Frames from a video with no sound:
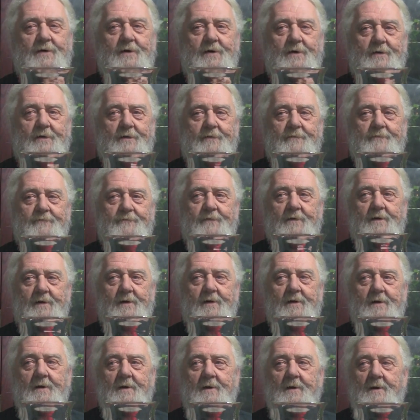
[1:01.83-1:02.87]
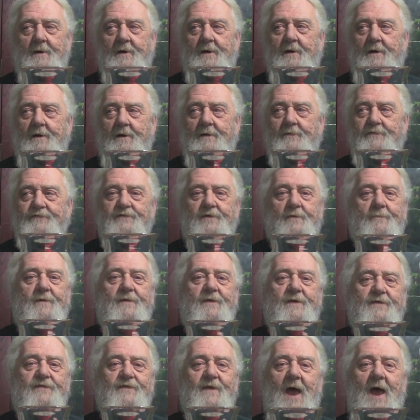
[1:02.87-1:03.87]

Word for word: of uh, uh, some of these